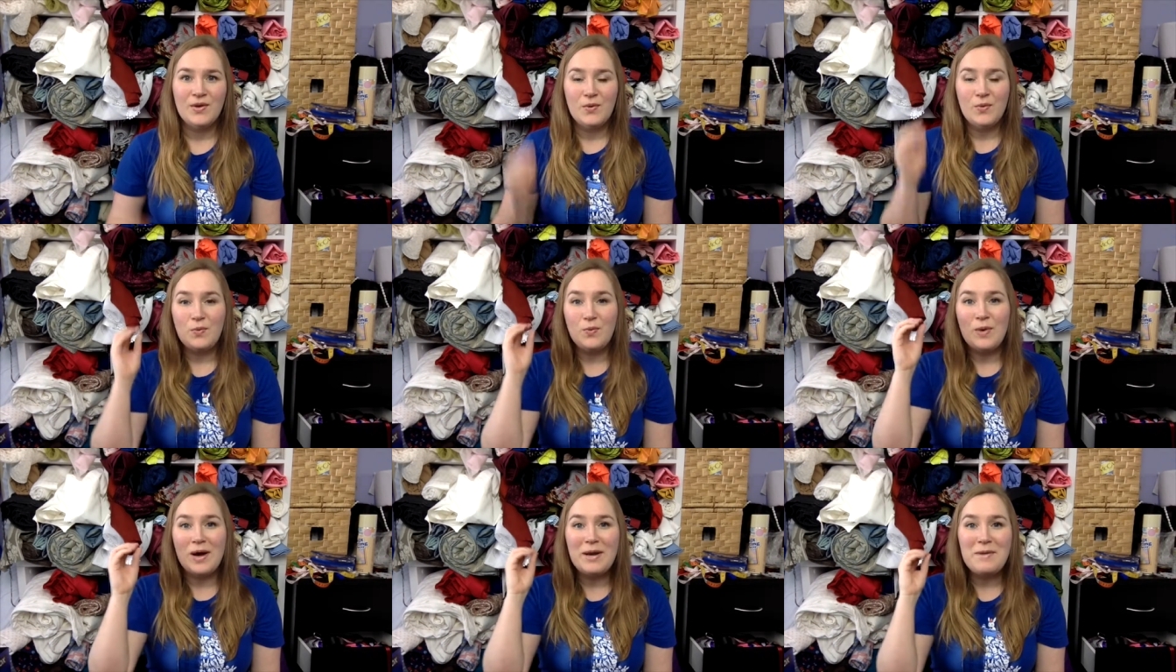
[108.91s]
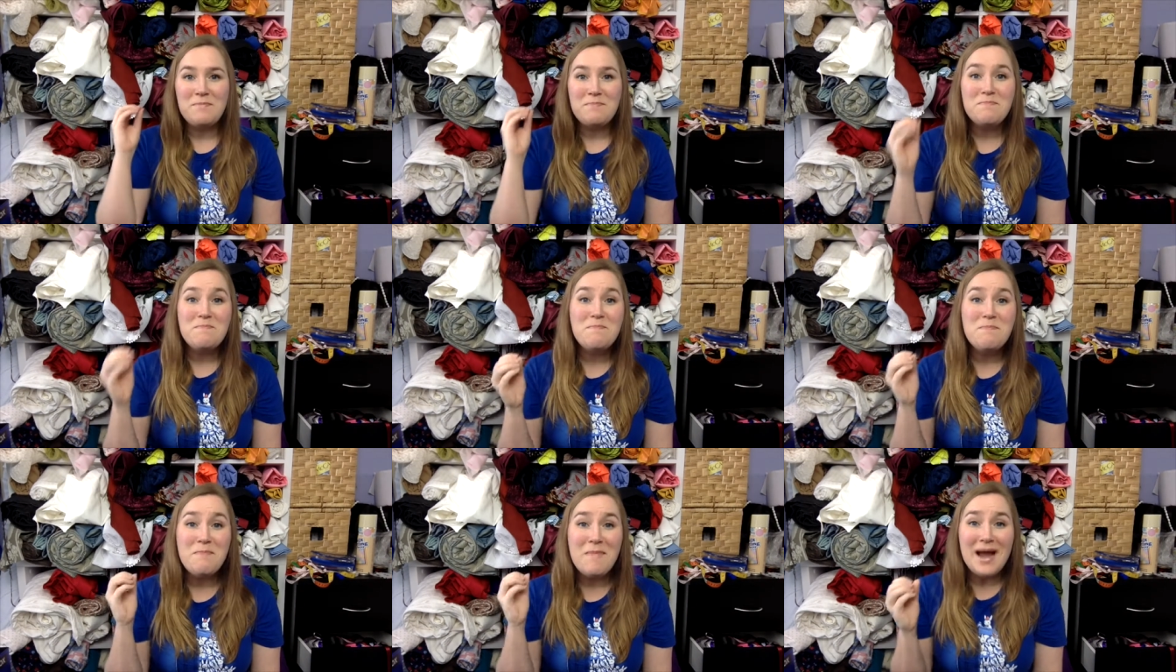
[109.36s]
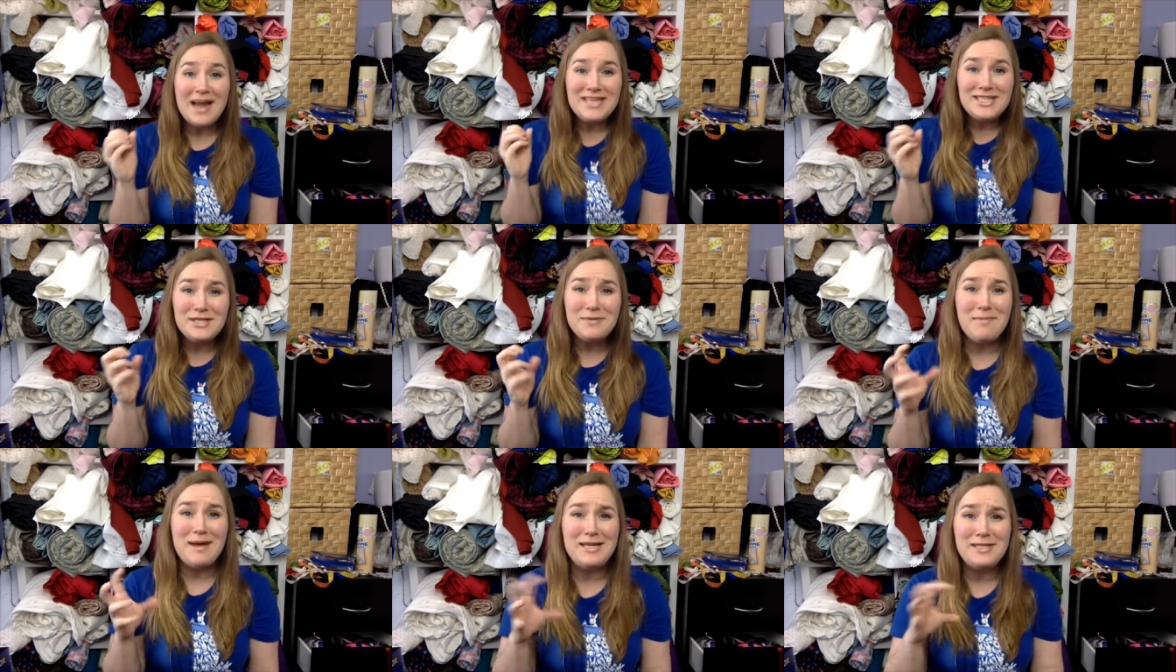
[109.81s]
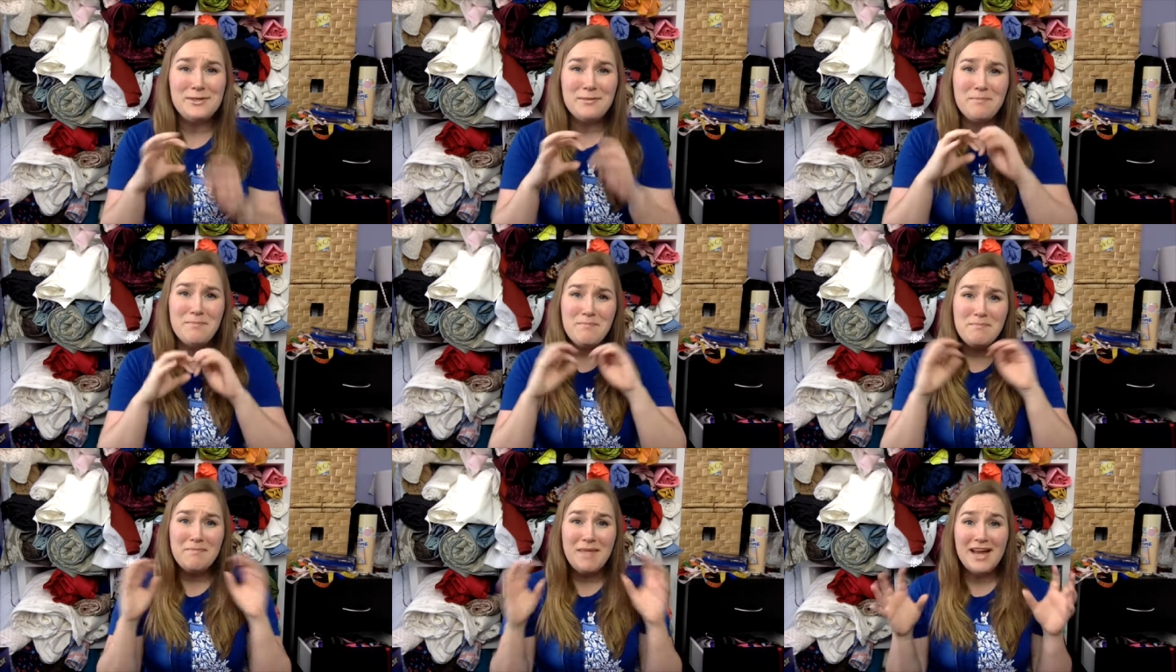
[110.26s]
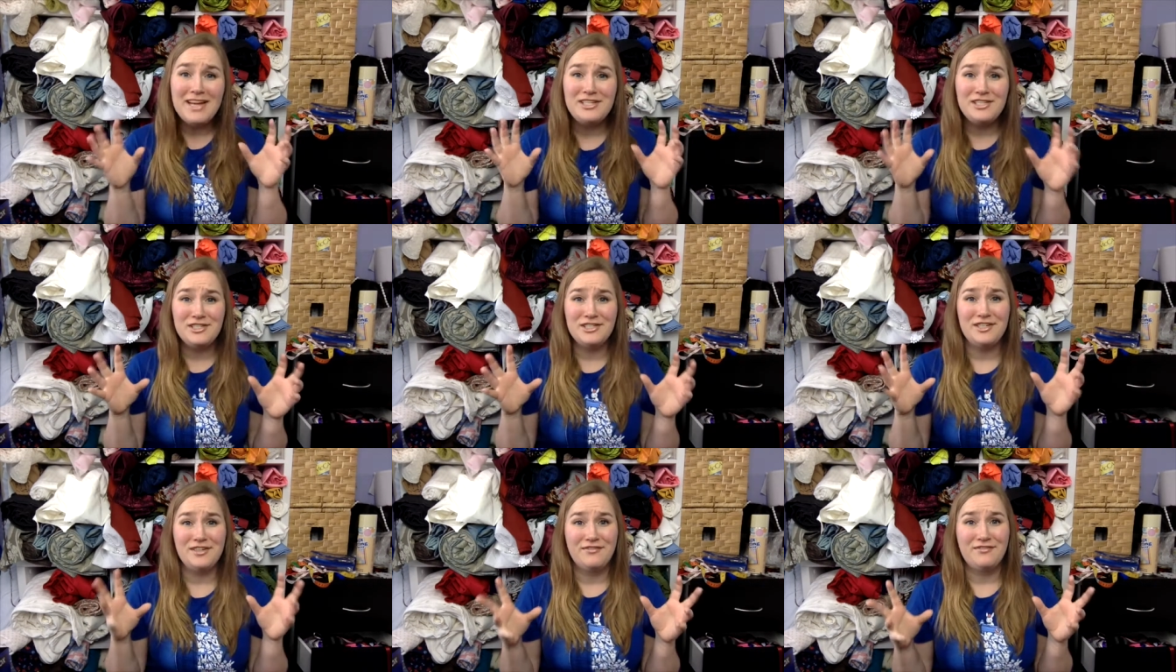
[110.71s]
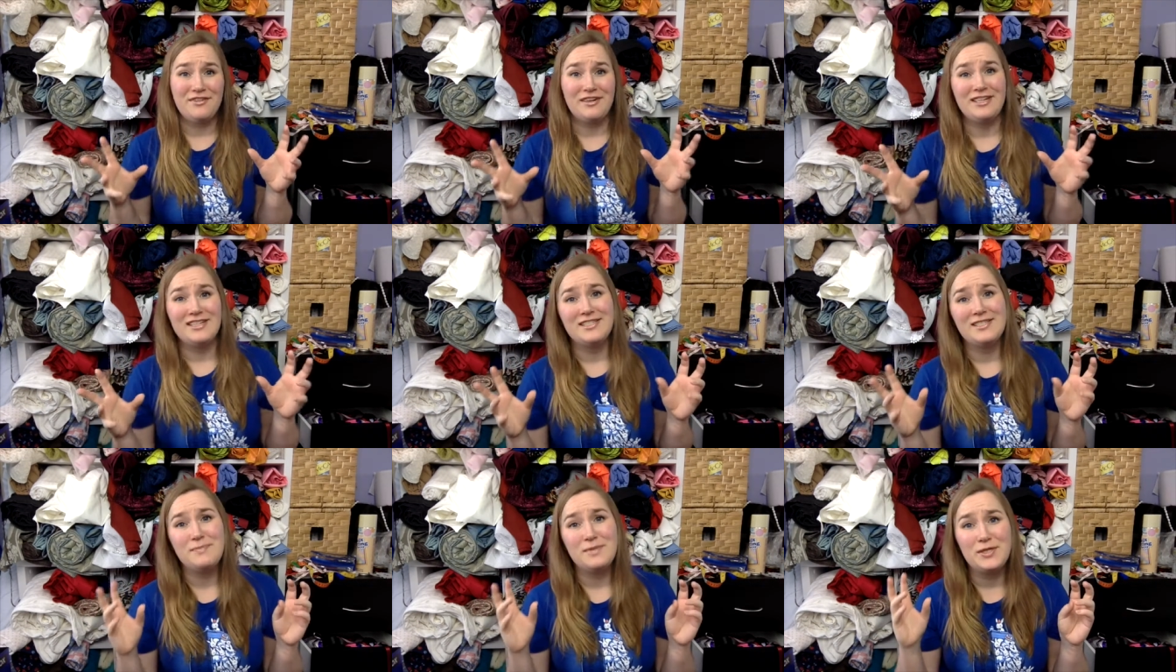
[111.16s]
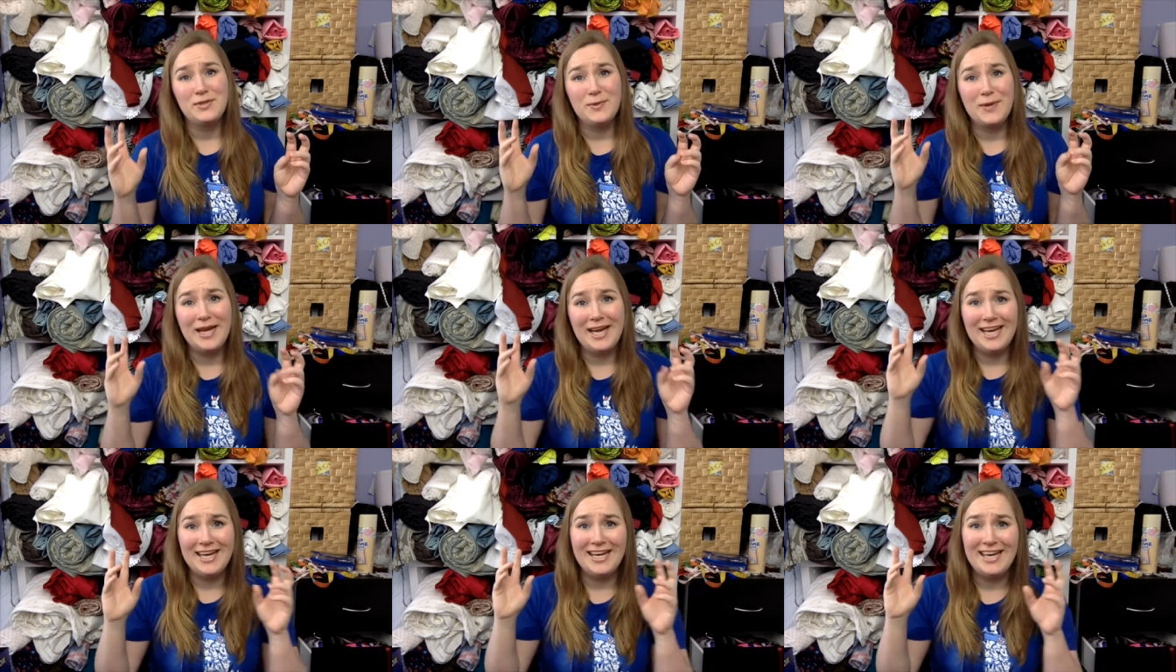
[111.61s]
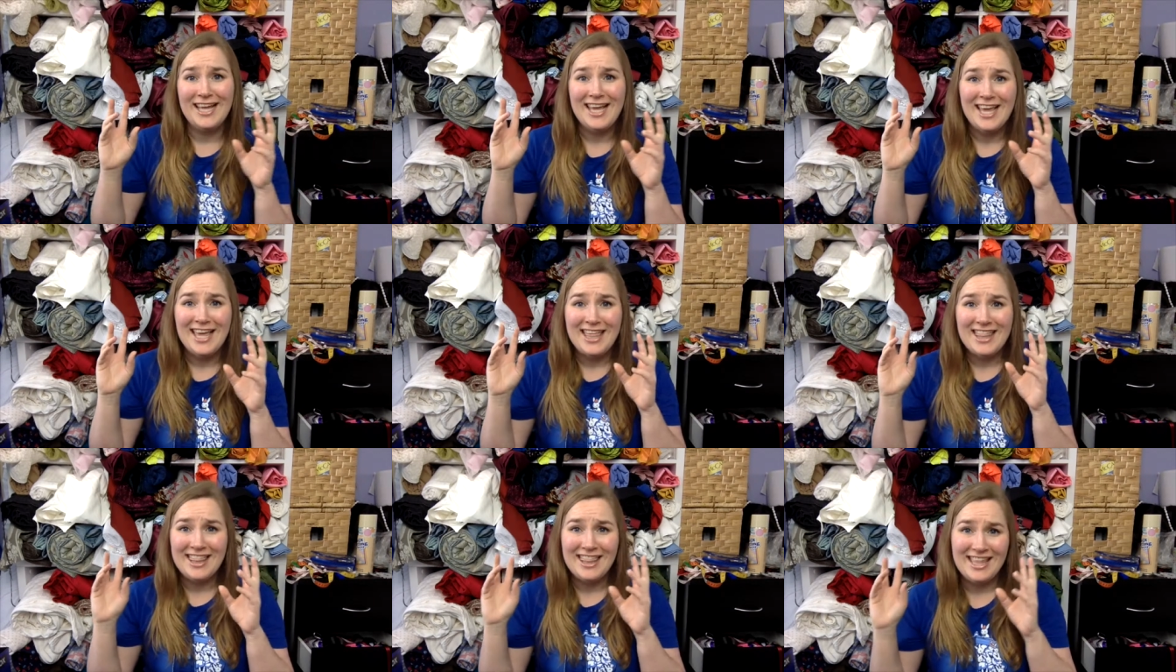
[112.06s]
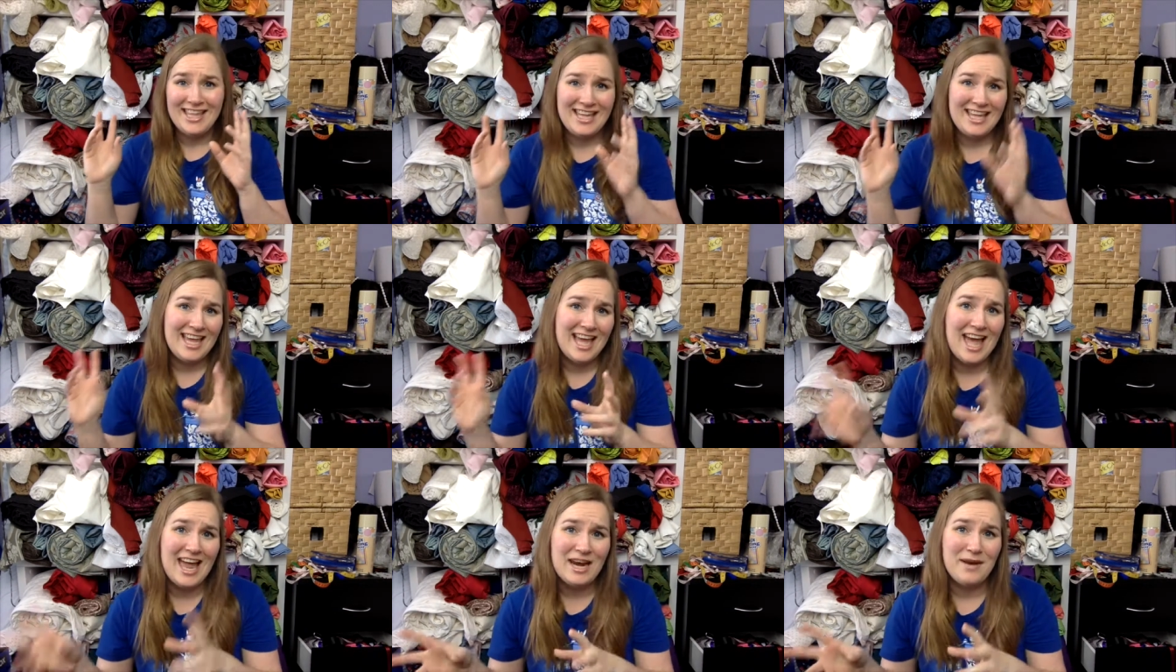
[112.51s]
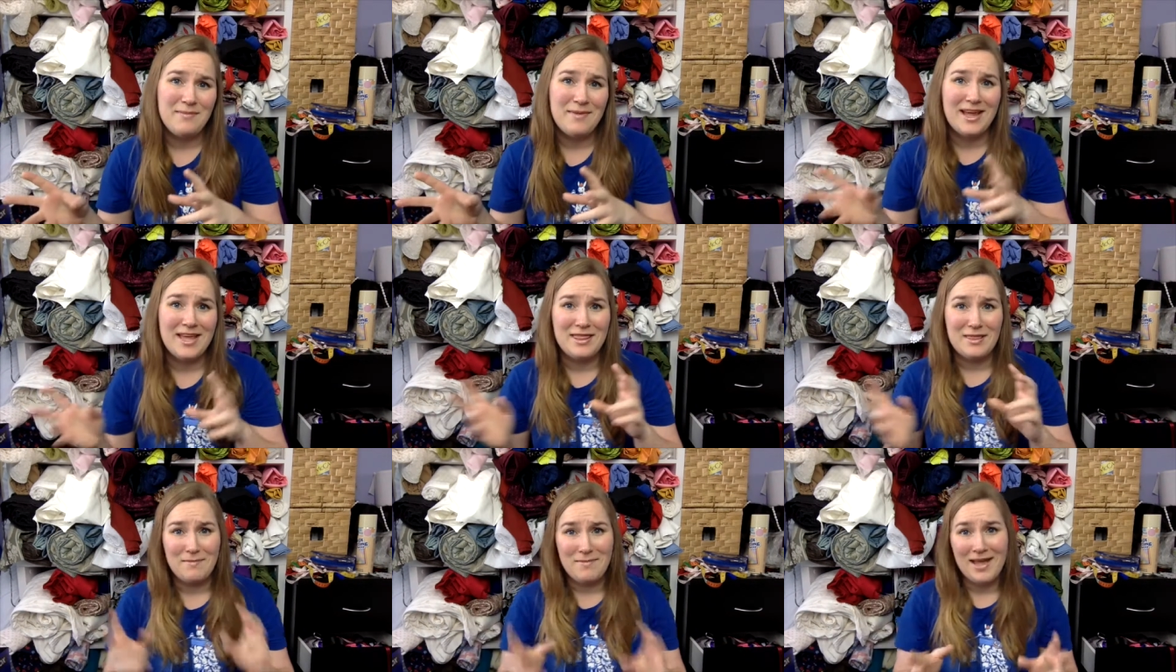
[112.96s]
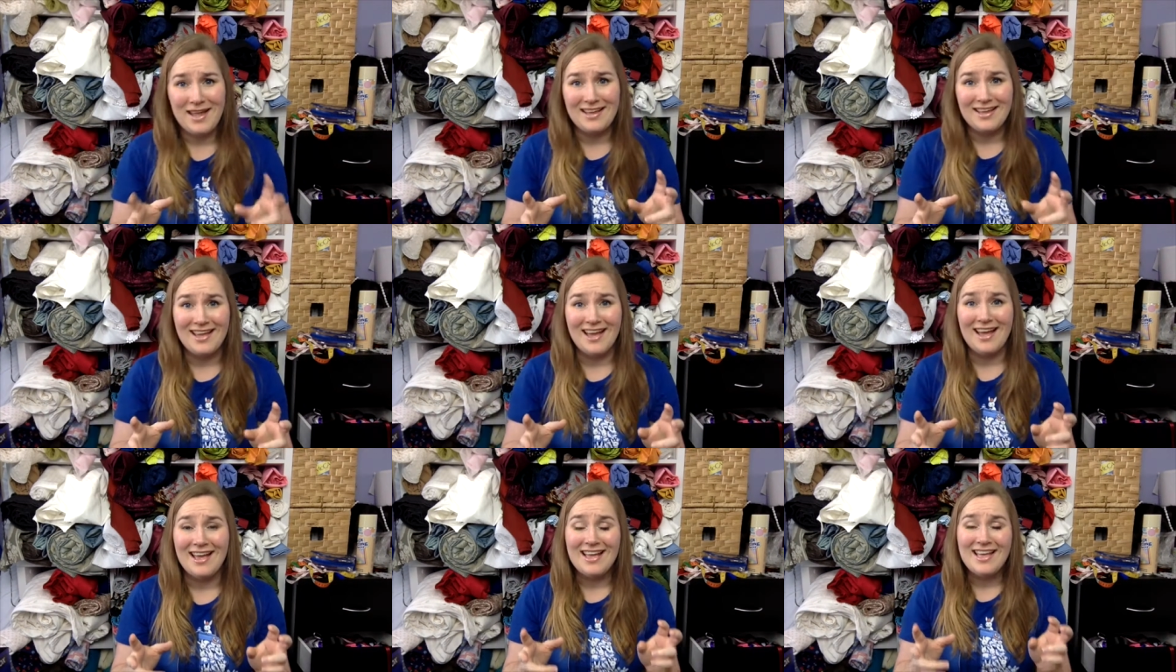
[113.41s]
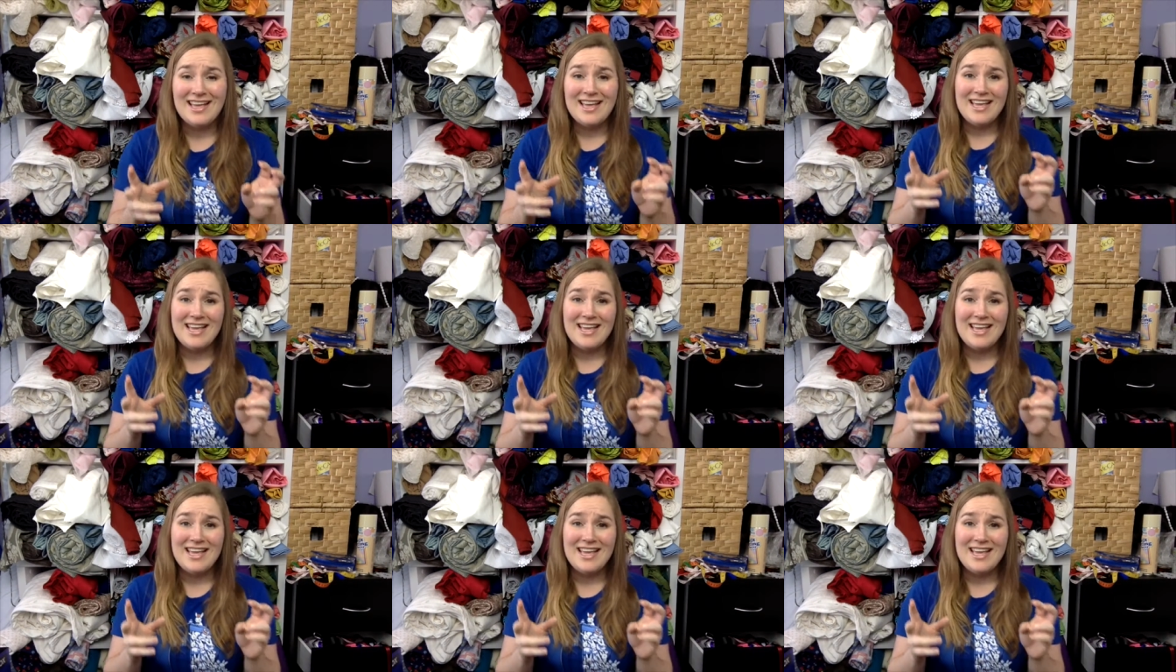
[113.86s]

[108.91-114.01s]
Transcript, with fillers: One major, major, major difference between the anime and the manga